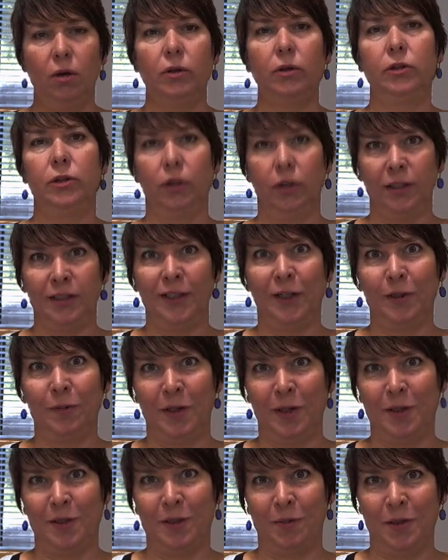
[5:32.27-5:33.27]
So let's talk
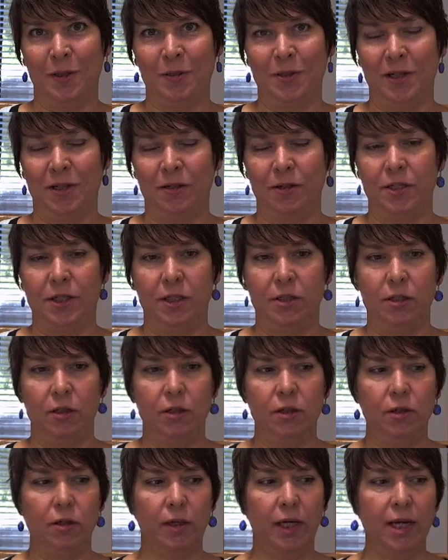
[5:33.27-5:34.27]
about some of those energies.
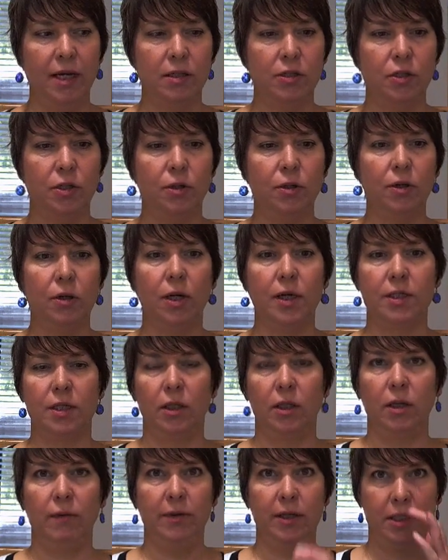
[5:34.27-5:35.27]
Cancer is a
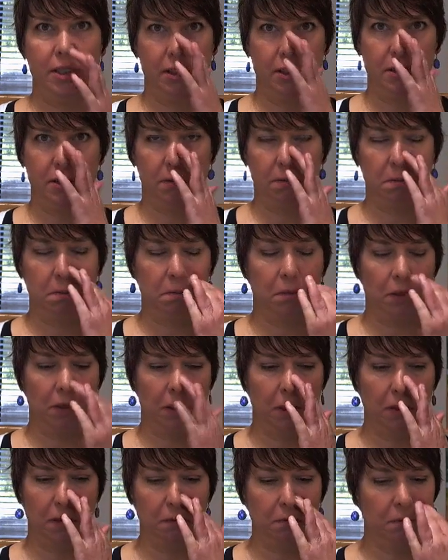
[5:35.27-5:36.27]
living system.
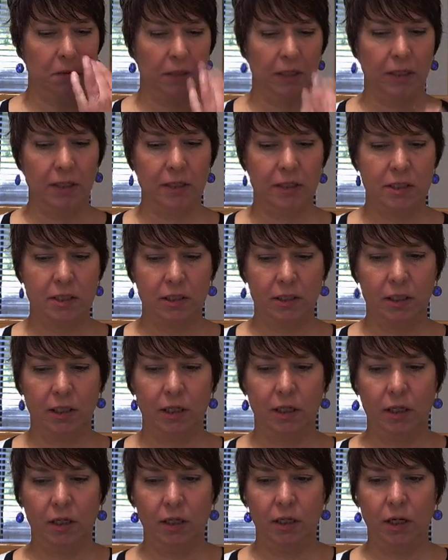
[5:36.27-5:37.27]
It
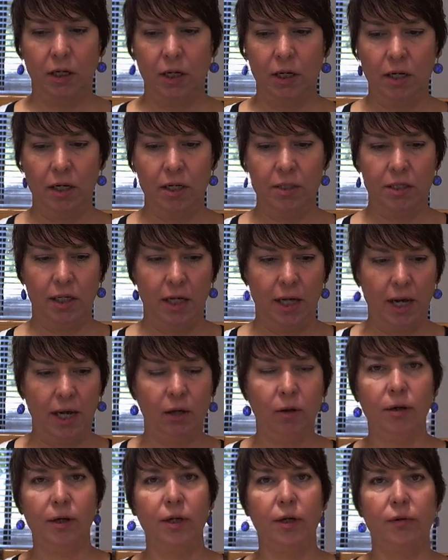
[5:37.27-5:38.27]
is an
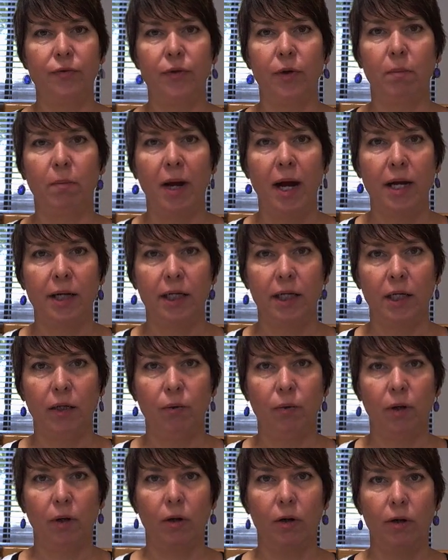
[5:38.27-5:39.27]
area of your body
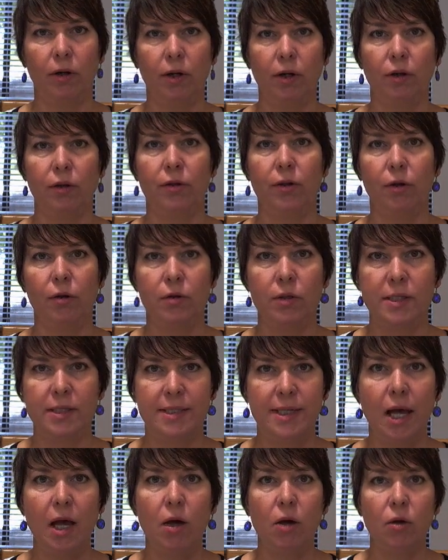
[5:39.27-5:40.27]
where those
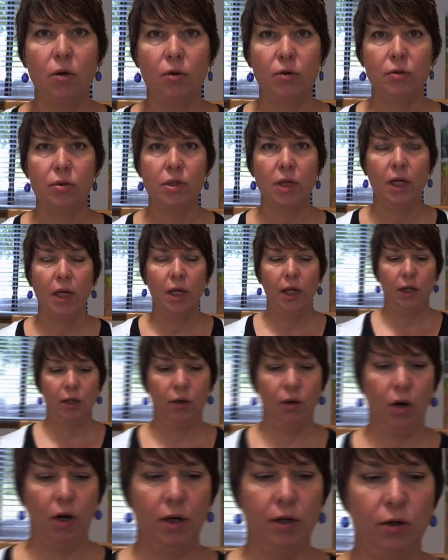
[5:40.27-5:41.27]
cells,
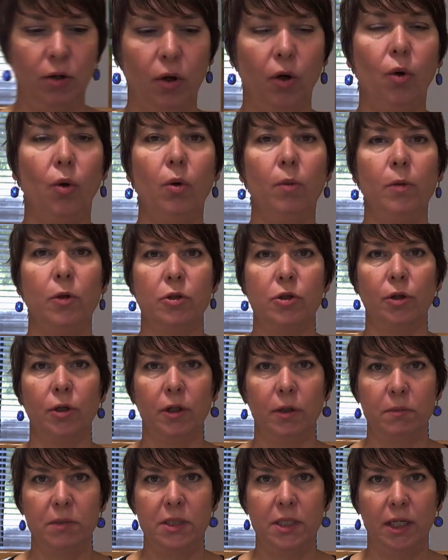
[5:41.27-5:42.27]
under normal
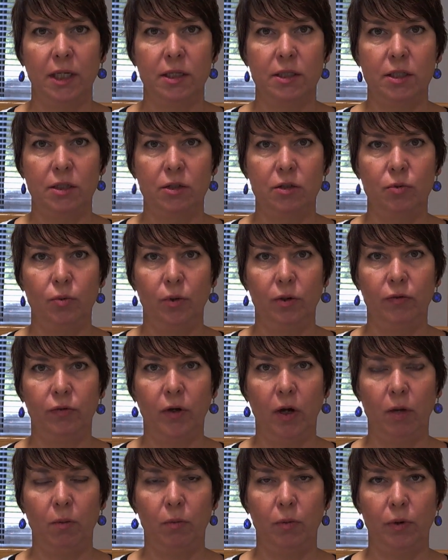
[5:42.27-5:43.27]
circumstances would have
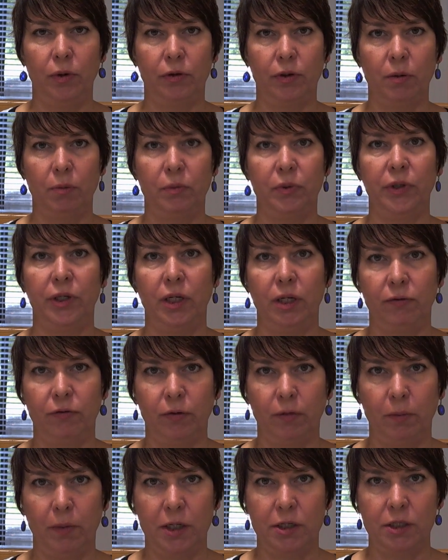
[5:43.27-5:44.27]
come with complete
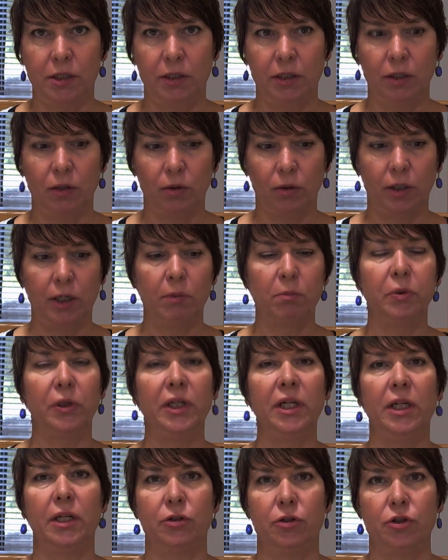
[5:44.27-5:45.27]
information or
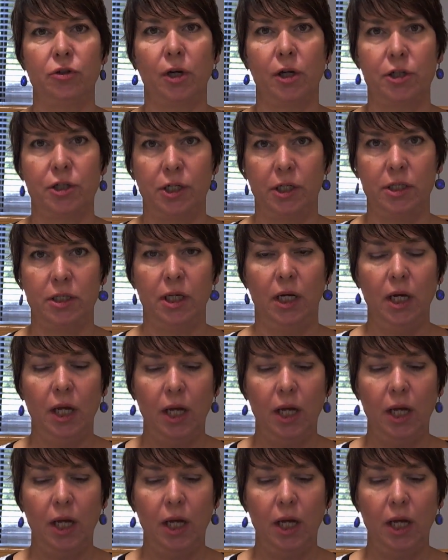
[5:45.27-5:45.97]
complete instructions,